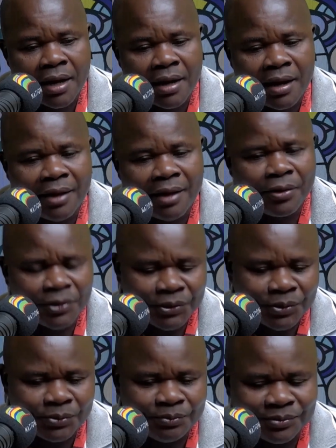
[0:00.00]
And
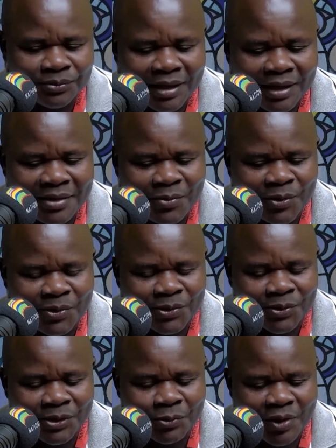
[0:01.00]
also, I think
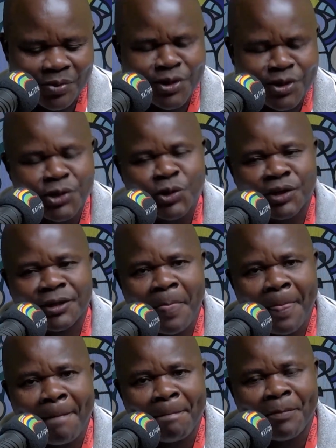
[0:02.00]
it's worth mentioning,
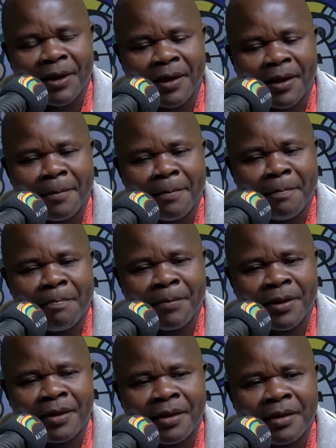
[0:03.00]

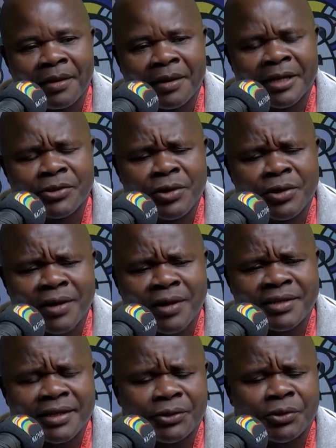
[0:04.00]
it's only one
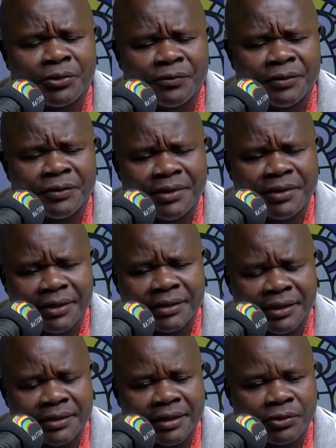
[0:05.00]
section of the
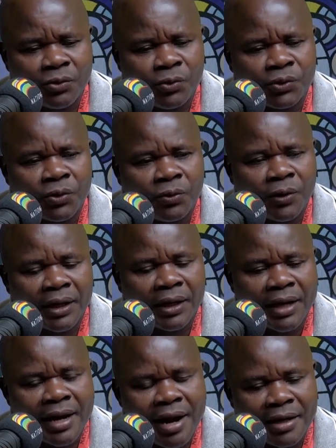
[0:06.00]
businesses that Kuscco are
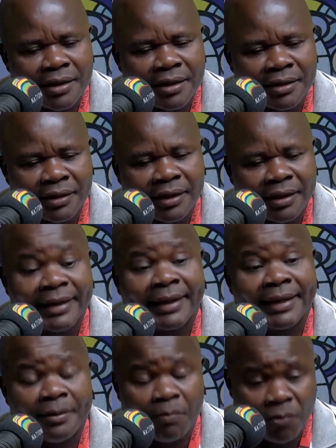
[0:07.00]
handling that
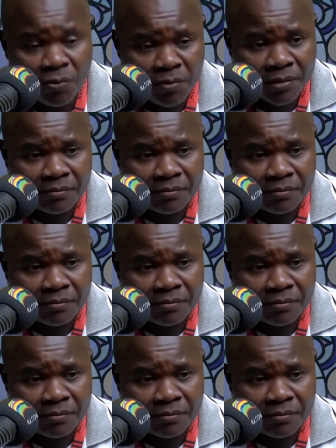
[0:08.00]
had a problem.